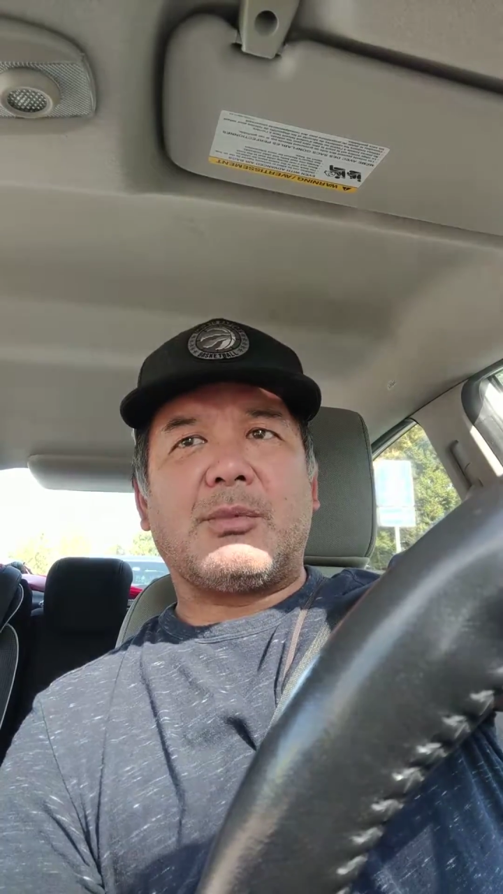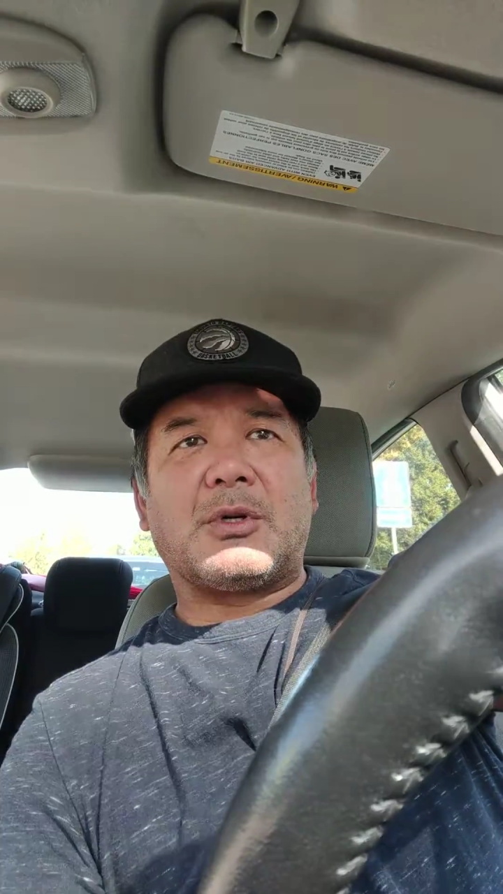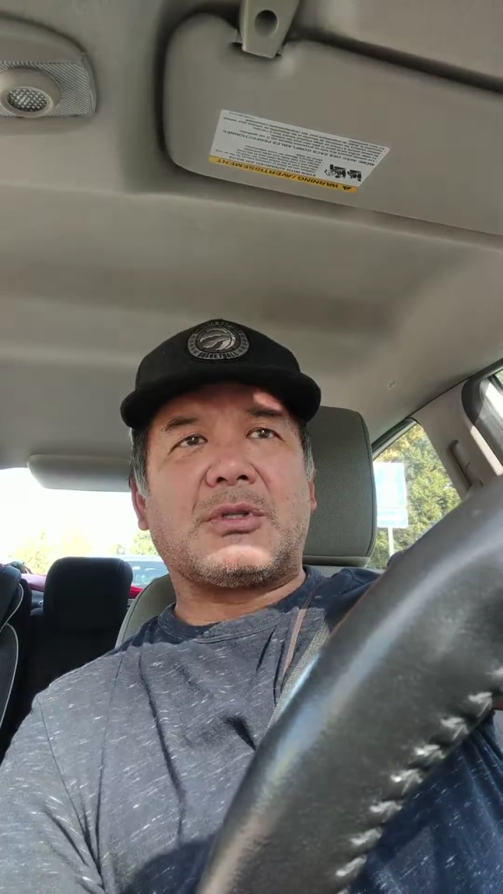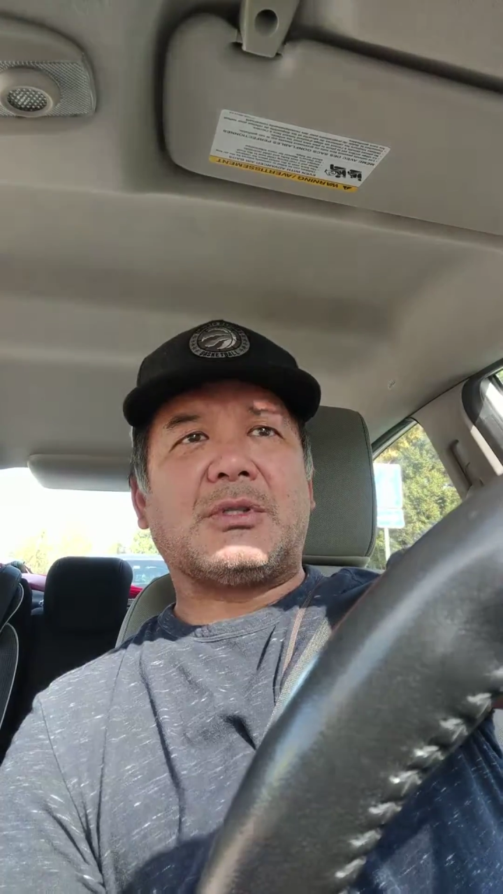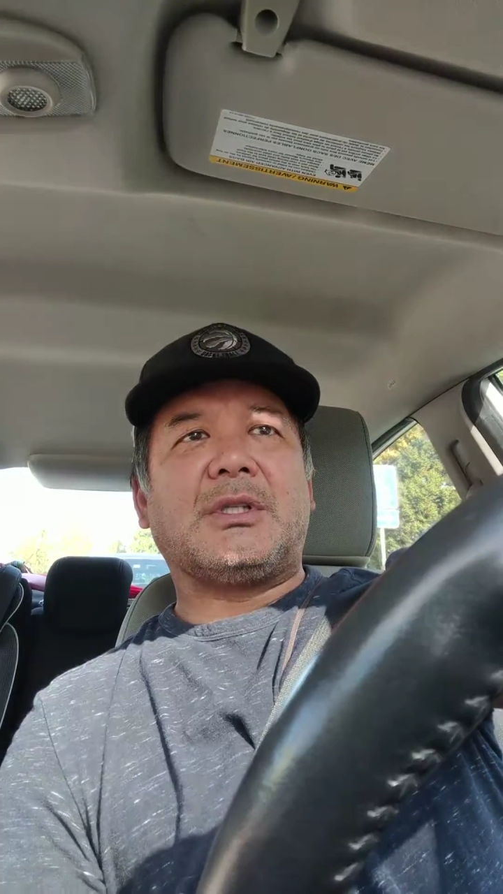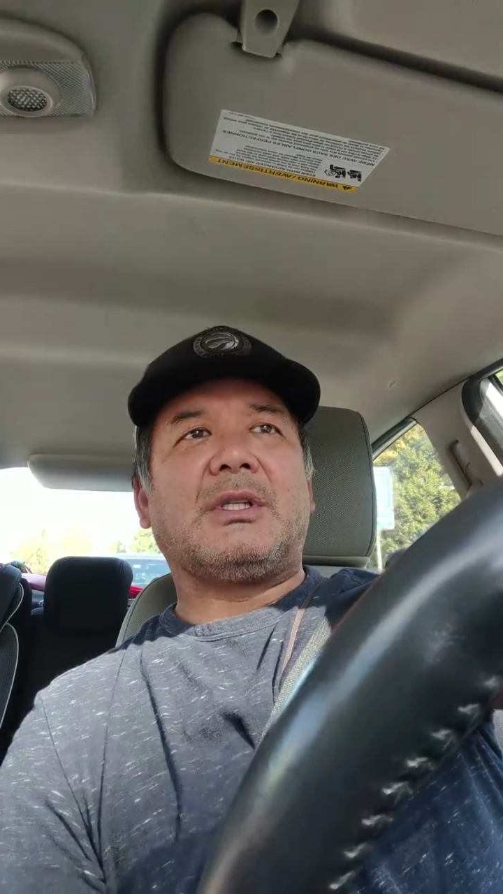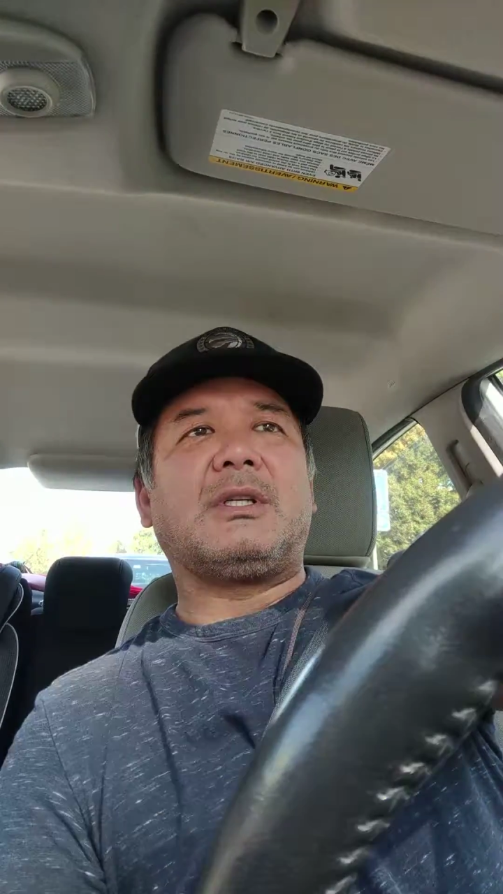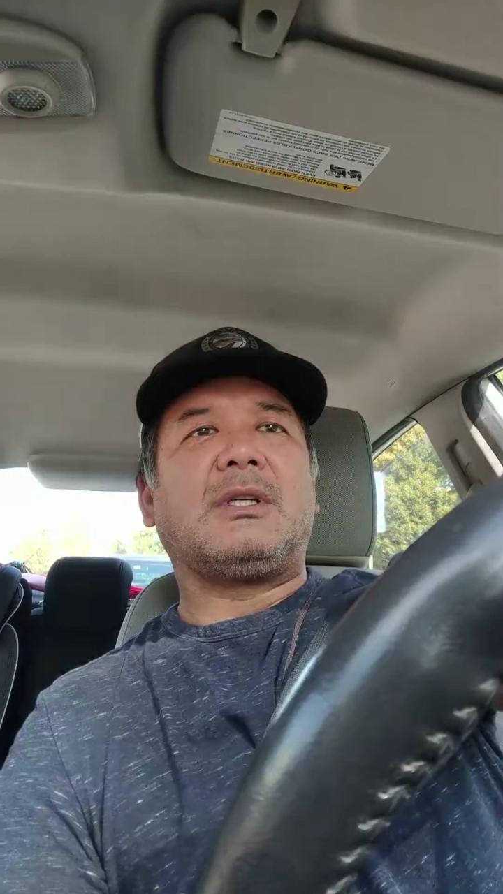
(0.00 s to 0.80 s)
personally,